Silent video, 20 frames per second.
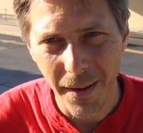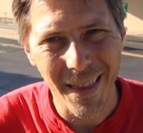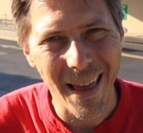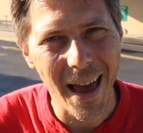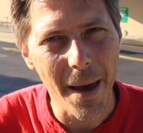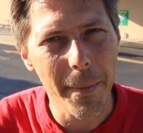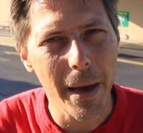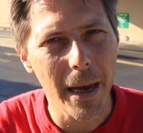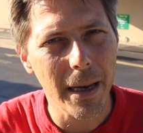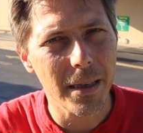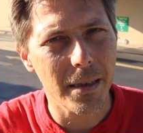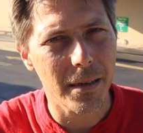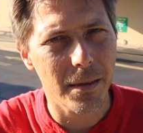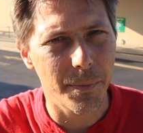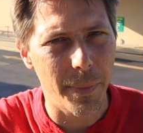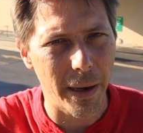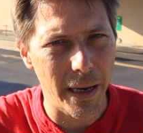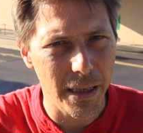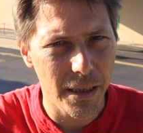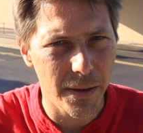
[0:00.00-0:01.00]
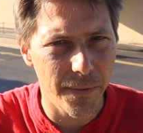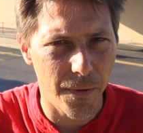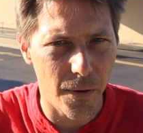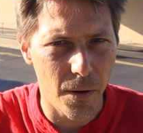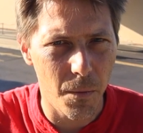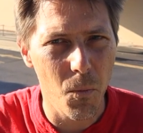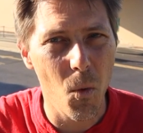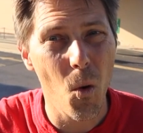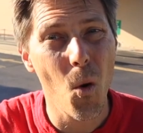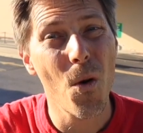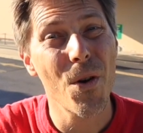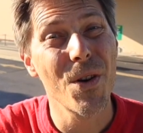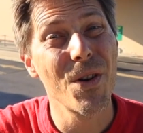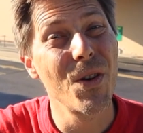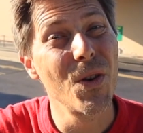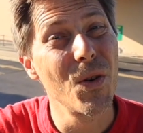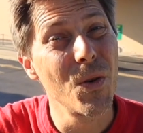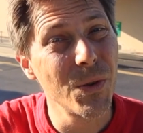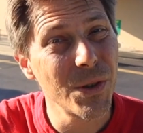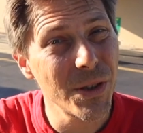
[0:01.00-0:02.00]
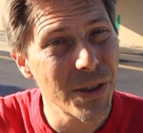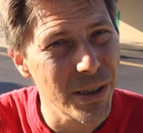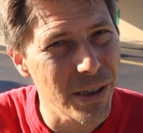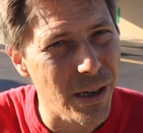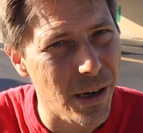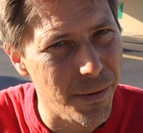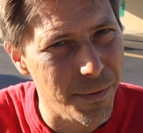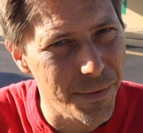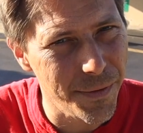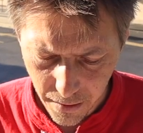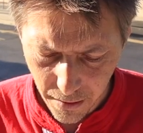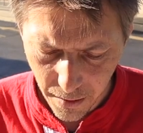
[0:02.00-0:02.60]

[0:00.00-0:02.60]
that makes space for more new stuff.